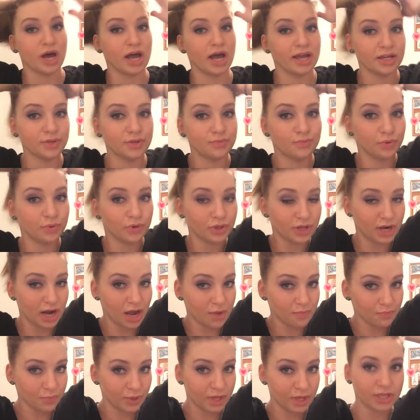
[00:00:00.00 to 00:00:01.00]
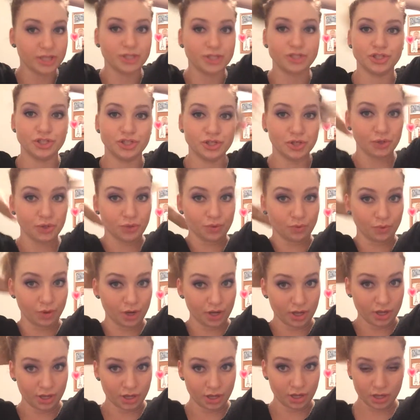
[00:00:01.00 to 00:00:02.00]
I can pull it up
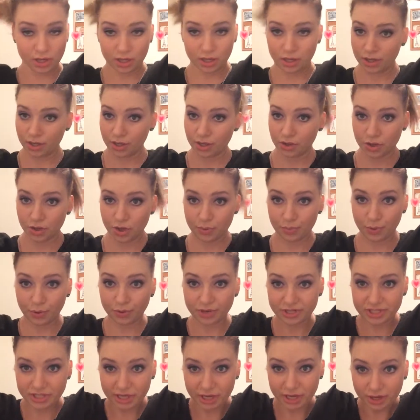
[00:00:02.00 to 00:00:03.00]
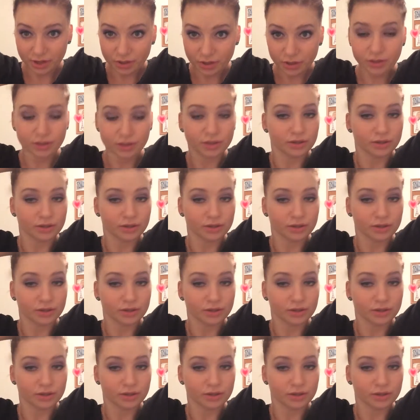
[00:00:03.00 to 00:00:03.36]
into a ponytail.